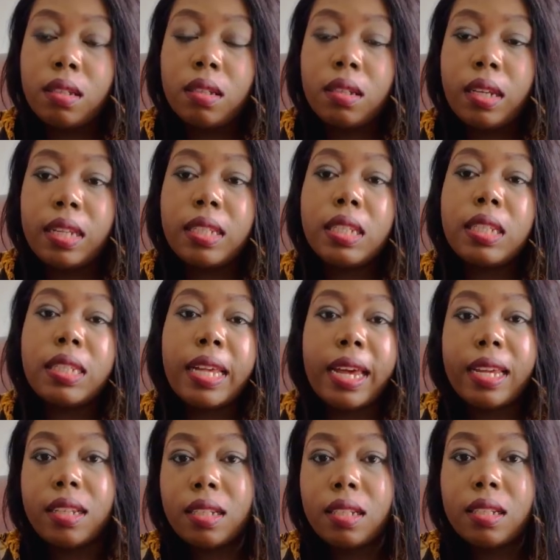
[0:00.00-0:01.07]

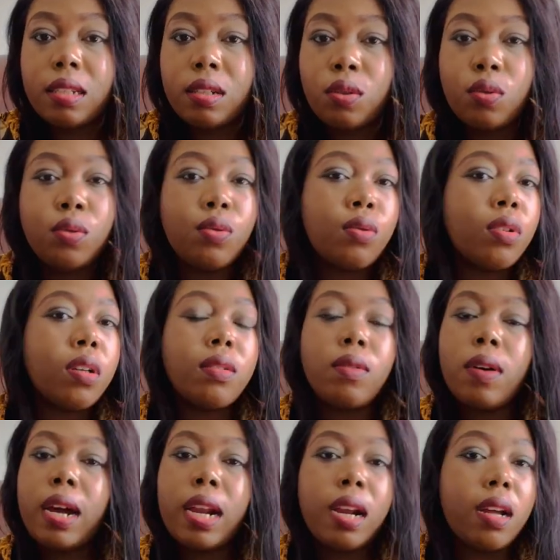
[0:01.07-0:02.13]
inside. You do not go
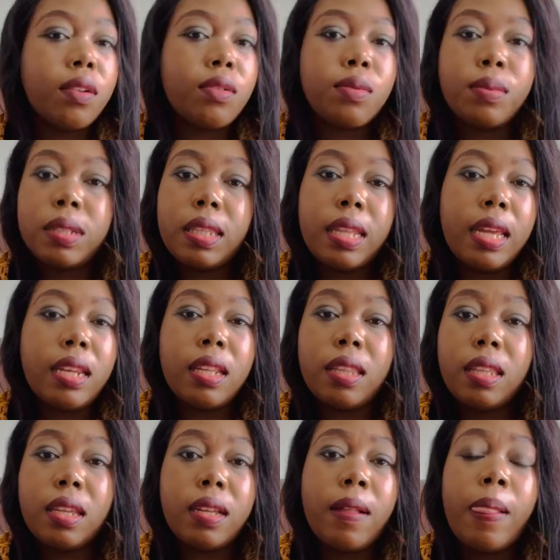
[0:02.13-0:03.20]
around with
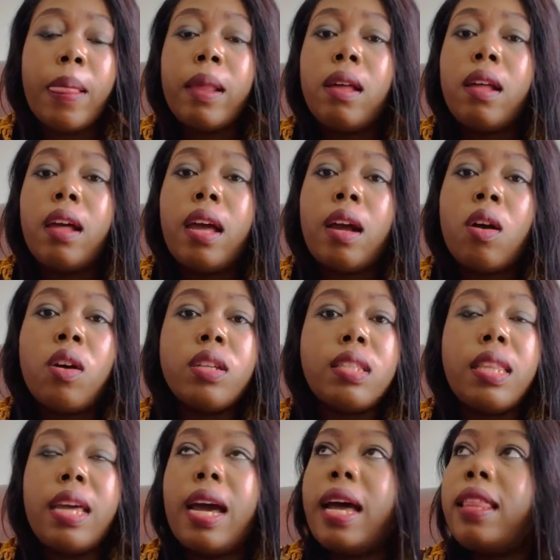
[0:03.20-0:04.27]
anything. Because
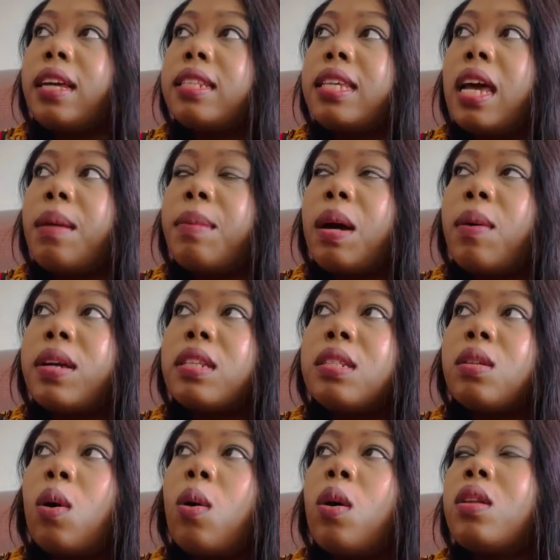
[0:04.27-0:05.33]
the other time I was
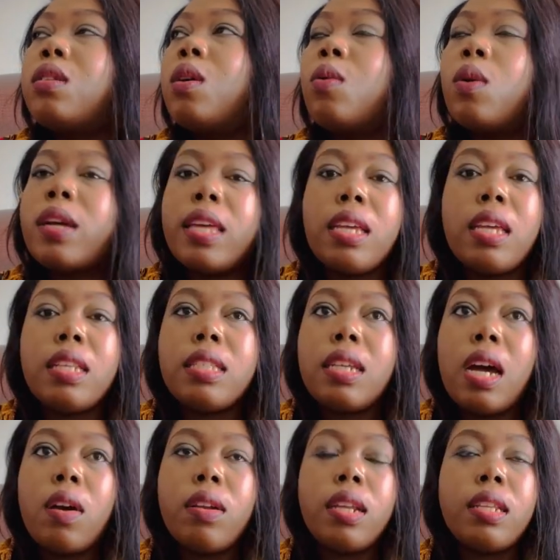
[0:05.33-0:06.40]
also working in
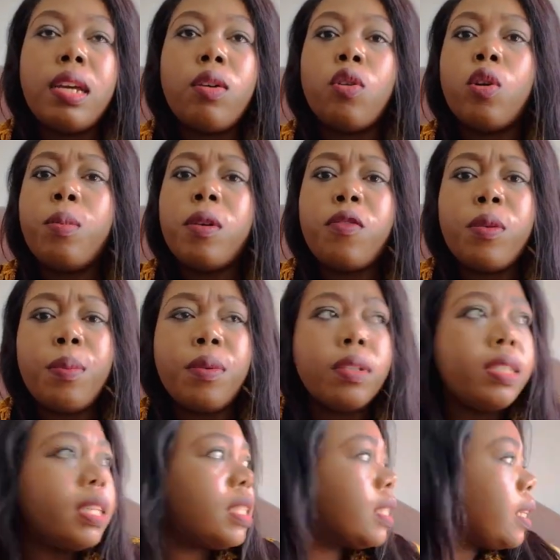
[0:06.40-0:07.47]
town and a group of people
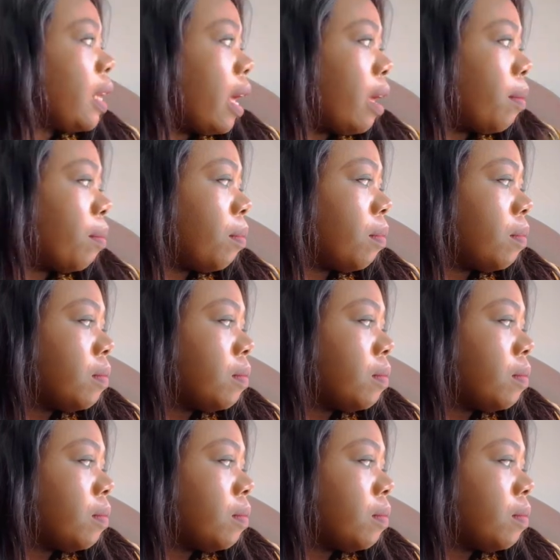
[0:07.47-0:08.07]
just came.